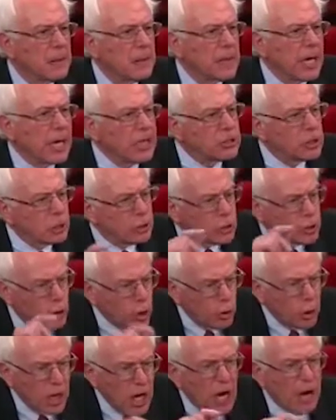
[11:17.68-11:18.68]
Kids are
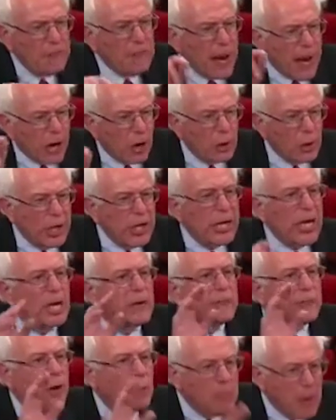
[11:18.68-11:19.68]
shooting up heroin
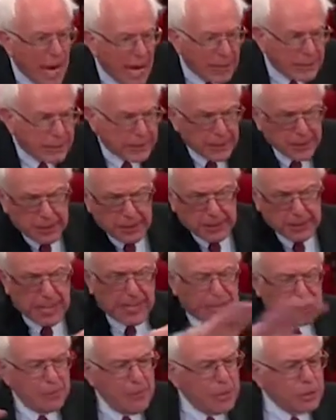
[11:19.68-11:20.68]
in Vermont,
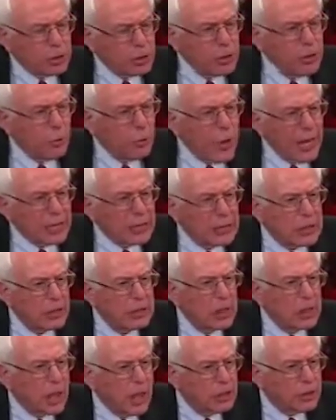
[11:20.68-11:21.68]
not to mention the rest
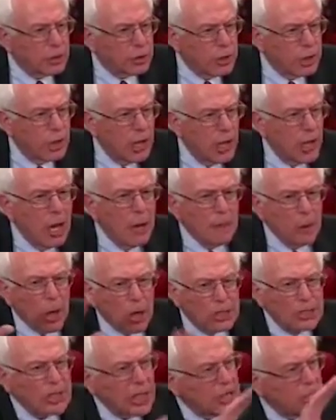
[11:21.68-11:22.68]
of the country,
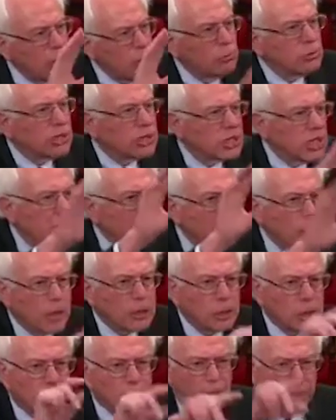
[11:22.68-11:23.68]
because they don't see
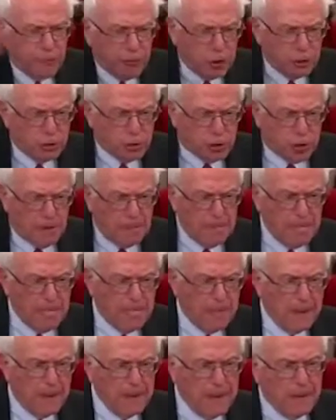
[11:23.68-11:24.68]
much of a future
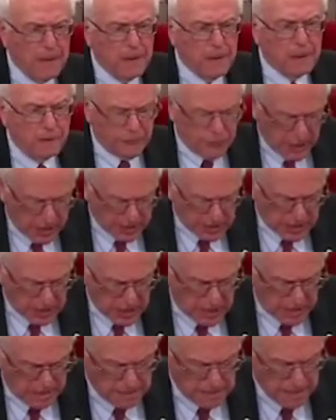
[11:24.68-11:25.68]
facing them.